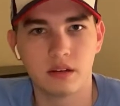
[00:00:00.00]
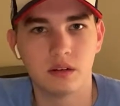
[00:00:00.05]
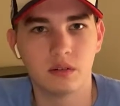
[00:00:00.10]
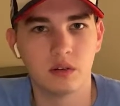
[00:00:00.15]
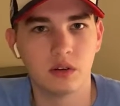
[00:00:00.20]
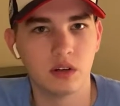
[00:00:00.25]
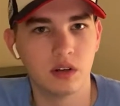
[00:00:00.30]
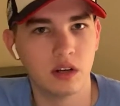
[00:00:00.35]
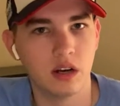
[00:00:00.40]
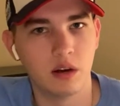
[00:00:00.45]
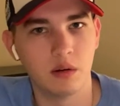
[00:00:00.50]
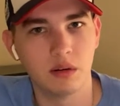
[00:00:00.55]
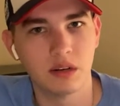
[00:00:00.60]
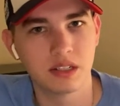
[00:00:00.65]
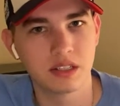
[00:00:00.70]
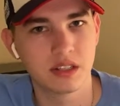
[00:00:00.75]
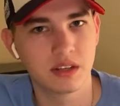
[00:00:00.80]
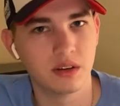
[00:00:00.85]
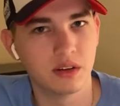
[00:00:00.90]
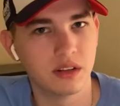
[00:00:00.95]
Well, I
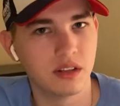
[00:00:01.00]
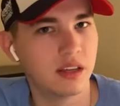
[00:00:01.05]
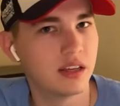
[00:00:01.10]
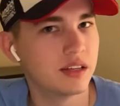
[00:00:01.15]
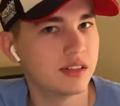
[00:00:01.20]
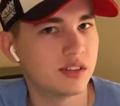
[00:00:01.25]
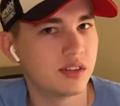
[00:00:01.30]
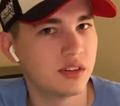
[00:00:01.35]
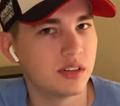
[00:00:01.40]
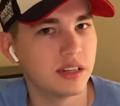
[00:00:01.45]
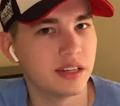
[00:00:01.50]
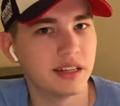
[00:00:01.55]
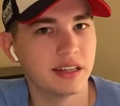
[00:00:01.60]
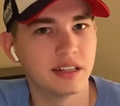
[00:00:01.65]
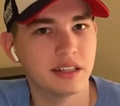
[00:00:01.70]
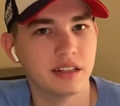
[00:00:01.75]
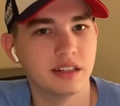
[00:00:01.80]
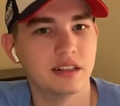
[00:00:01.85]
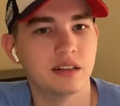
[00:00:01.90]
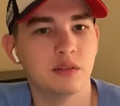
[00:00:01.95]
was going to get you
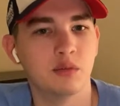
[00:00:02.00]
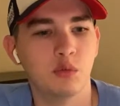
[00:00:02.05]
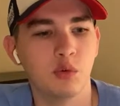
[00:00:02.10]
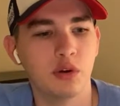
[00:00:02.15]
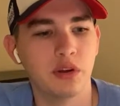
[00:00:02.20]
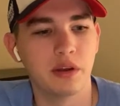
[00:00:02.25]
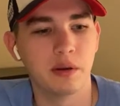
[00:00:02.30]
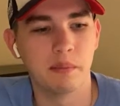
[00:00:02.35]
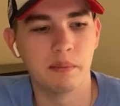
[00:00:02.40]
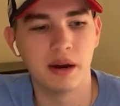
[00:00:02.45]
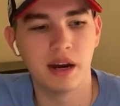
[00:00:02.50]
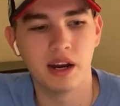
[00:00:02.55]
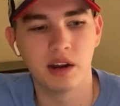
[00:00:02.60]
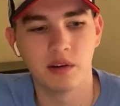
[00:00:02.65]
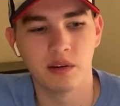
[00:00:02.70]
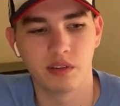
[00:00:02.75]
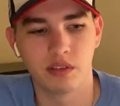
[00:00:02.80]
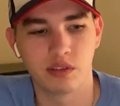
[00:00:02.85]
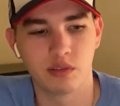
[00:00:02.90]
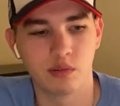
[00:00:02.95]
that William
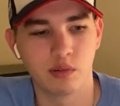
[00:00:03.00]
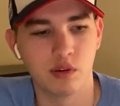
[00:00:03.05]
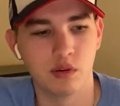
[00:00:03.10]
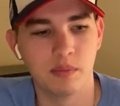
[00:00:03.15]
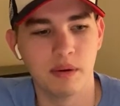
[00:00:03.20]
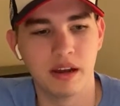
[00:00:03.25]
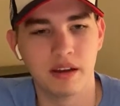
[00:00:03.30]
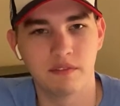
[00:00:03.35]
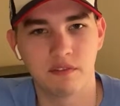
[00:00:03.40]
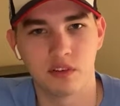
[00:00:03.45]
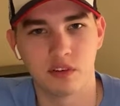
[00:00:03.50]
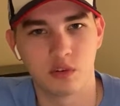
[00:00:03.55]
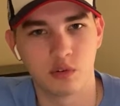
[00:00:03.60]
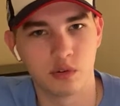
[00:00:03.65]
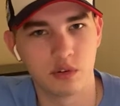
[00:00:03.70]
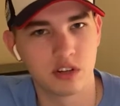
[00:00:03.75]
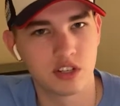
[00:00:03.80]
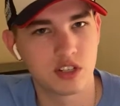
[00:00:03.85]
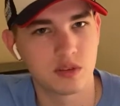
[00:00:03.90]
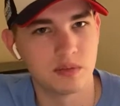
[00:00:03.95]
Byron throwback for
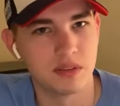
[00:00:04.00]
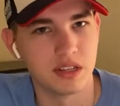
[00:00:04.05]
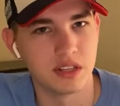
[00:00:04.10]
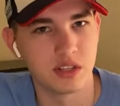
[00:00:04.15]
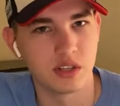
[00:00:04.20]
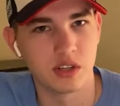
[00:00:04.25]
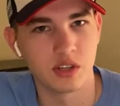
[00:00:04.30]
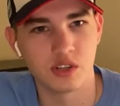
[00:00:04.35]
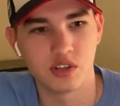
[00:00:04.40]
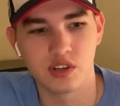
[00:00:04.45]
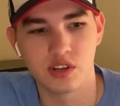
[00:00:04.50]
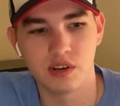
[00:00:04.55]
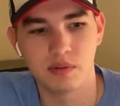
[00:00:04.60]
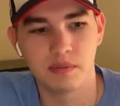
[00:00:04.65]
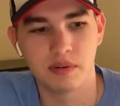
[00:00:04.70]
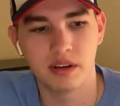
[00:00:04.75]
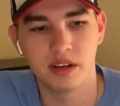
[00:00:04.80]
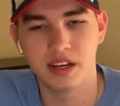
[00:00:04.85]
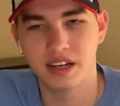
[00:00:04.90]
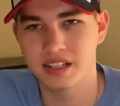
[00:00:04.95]
Christmas this year,
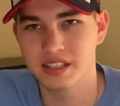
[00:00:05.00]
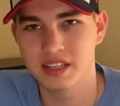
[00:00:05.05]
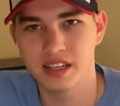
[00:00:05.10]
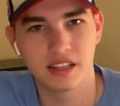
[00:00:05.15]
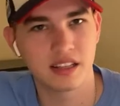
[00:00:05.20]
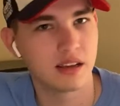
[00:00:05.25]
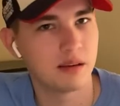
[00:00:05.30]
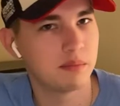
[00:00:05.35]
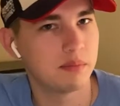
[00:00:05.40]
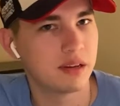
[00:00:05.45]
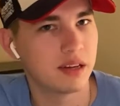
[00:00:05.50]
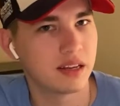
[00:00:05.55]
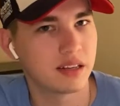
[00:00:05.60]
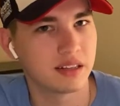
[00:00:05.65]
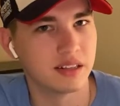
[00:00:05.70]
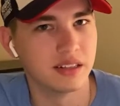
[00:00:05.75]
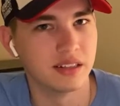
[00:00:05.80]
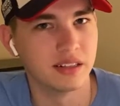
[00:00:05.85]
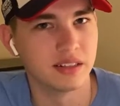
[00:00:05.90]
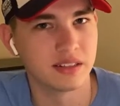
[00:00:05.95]
but I take that back
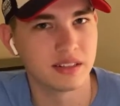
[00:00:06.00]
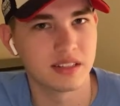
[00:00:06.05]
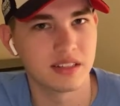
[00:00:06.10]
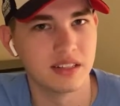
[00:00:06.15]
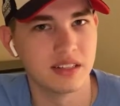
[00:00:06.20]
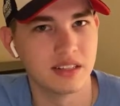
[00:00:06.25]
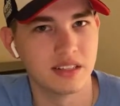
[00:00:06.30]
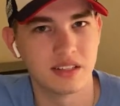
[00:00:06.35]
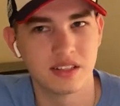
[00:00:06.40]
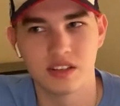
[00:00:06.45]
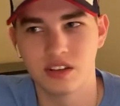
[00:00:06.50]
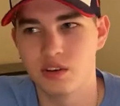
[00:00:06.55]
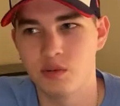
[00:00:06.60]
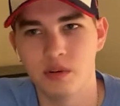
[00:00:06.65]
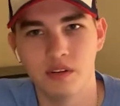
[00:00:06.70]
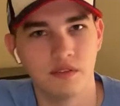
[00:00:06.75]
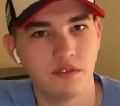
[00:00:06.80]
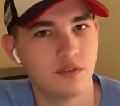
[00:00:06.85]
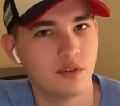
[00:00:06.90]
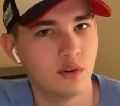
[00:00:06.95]
now since you
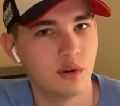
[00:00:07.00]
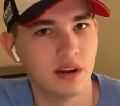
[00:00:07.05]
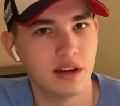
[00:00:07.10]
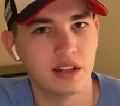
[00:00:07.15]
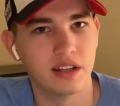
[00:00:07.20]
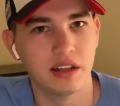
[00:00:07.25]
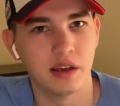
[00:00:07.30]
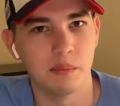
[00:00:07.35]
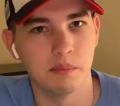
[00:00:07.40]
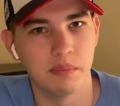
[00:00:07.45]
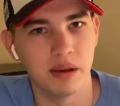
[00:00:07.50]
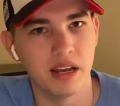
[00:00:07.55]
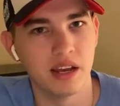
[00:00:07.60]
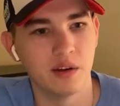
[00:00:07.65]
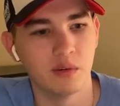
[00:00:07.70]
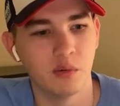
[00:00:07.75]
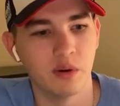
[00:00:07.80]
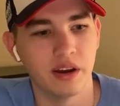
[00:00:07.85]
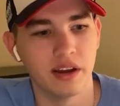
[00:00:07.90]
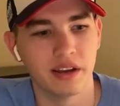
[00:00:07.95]
went full Elliott
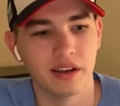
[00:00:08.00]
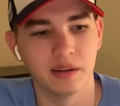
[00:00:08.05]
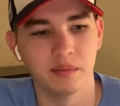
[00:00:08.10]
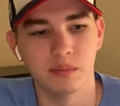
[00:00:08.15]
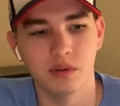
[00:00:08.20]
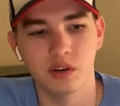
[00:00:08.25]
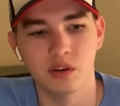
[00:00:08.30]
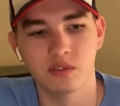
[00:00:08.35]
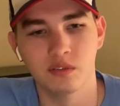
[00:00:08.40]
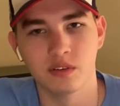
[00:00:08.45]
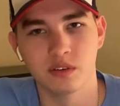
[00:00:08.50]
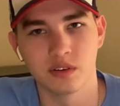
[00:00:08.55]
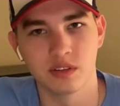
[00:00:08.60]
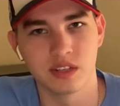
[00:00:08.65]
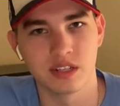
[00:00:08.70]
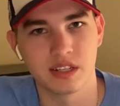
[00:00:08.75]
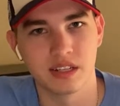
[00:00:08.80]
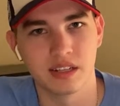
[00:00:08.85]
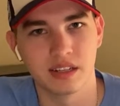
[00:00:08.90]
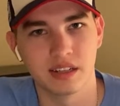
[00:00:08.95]
bandwagon mode for a
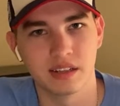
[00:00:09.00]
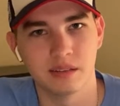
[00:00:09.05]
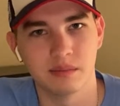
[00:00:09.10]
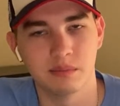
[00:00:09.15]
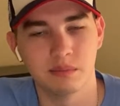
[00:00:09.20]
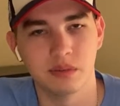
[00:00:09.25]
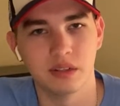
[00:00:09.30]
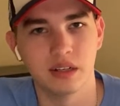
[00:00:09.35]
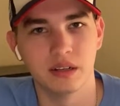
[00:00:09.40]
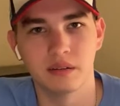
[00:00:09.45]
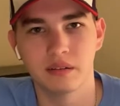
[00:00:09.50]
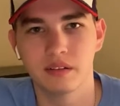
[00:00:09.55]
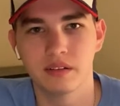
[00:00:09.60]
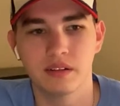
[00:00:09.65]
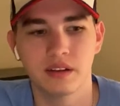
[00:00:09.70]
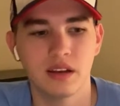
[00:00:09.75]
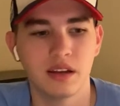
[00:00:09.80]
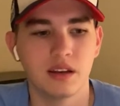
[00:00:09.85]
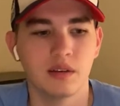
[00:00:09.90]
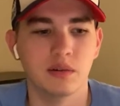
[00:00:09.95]
second. But
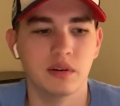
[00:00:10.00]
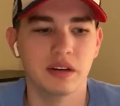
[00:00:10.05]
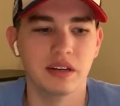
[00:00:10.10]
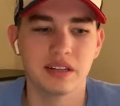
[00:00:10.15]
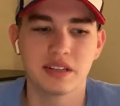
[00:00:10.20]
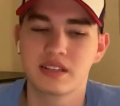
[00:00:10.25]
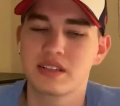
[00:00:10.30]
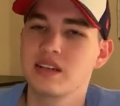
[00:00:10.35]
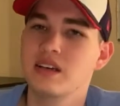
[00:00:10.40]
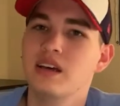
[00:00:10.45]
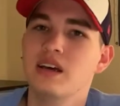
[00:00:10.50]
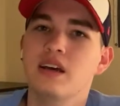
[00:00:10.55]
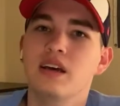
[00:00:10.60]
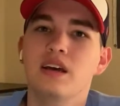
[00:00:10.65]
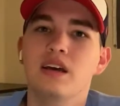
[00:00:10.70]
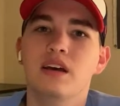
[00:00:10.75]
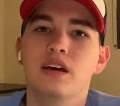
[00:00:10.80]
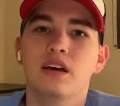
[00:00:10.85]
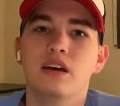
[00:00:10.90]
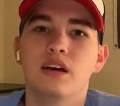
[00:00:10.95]
anyways,
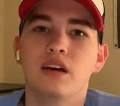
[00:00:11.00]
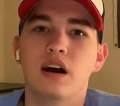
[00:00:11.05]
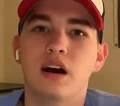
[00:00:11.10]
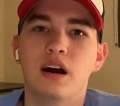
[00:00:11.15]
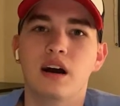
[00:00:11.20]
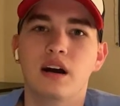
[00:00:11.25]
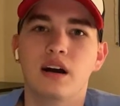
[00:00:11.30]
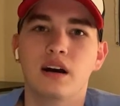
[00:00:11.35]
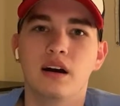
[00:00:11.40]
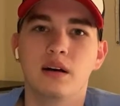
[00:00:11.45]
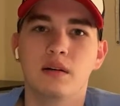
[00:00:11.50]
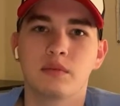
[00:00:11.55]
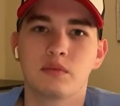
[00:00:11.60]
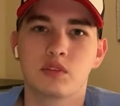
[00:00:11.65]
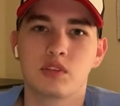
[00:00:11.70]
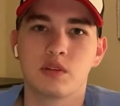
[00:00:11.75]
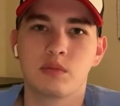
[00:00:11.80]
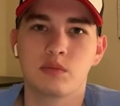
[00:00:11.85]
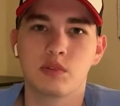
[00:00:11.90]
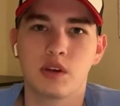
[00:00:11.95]
some
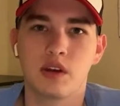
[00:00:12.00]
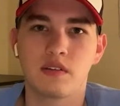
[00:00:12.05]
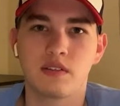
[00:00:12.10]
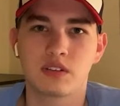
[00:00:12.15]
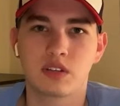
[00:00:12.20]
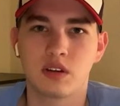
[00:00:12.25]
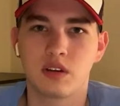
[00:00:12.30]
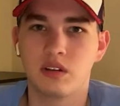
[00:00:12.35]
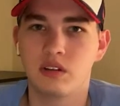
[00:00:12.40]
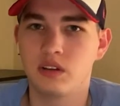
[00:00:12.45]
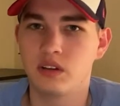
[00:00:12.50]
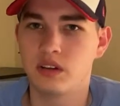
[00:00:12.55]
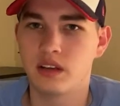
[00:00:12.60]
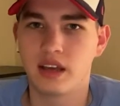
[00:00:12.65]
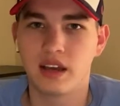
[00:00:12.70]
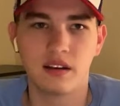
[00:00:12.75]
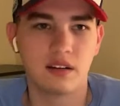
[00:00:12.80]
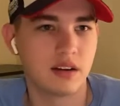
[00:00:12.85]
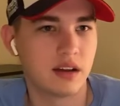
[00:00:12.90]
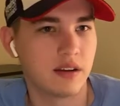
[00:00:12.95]
drivers I'm going to look
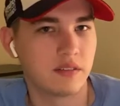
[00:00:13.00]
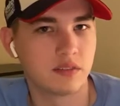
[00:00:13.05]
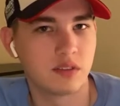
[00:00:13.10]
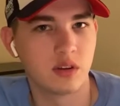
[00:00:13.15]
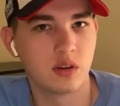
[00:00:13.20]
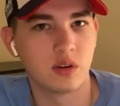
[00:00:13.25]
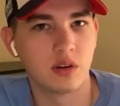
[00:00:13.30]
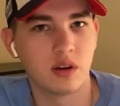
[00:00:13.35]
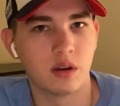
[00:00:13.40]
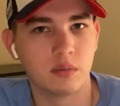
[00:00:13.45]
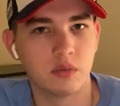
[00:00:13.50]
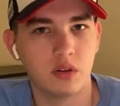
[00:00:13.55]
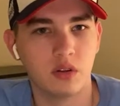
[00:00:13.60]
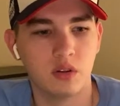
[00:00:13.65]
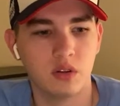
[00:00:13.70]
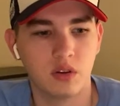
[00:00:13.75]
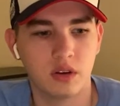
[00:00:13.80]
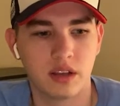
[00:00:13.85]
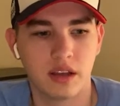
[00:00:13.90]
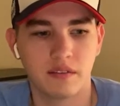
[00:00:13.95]
out after. I'm going
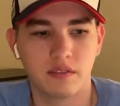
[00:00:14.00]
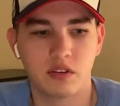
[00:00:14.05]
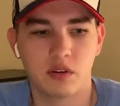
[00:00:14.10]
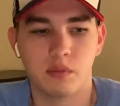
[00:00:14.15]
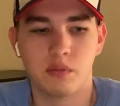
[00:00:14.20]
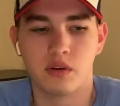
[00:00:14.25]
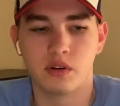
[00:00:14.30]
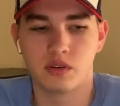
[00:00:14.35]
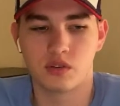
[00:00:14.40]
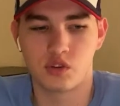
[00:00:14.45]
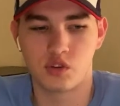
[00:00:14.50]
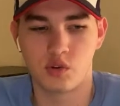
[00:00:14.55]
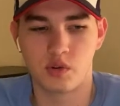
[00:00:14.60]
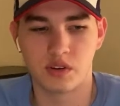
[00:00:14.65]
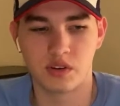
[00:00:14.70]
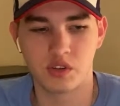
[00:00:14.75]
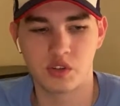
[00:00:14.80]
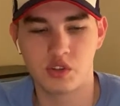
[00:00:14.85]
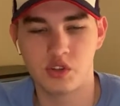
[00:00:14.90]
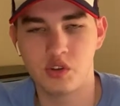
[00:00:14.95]
to look after Martin
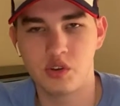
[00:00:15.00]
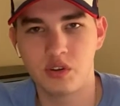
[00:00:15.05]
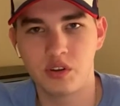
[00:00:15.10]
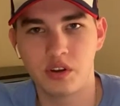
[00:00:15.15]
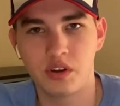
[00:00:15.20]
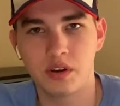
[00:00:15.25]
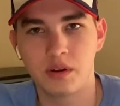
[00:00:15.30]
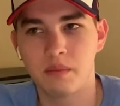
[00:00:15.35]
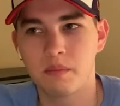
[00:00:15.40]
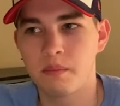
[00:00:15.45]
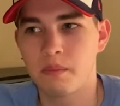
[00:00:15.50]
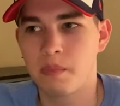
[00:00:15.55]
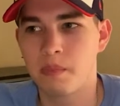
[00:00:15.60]
Truex Jr.